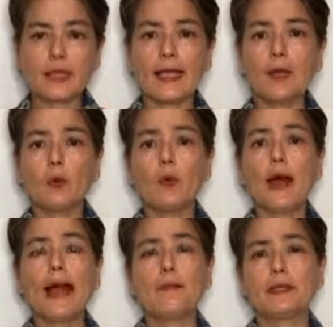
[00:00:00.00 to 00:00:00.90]
And what will
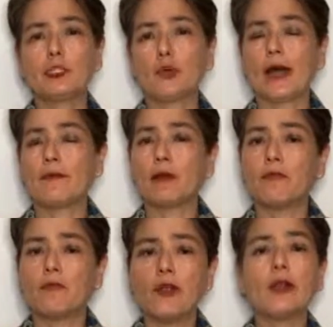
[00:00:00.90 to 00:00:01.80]
happen is you'll have a
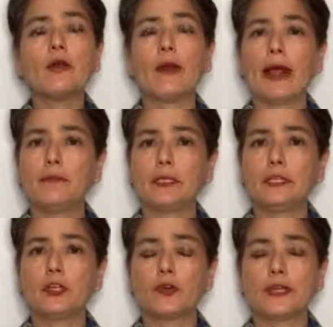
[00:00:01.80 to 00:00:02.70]
very rapid
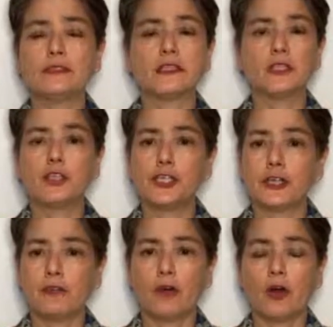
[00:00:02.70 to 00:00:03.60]
decrease in your
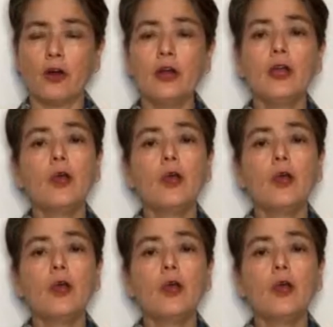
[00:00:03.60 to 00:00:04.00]
GFR,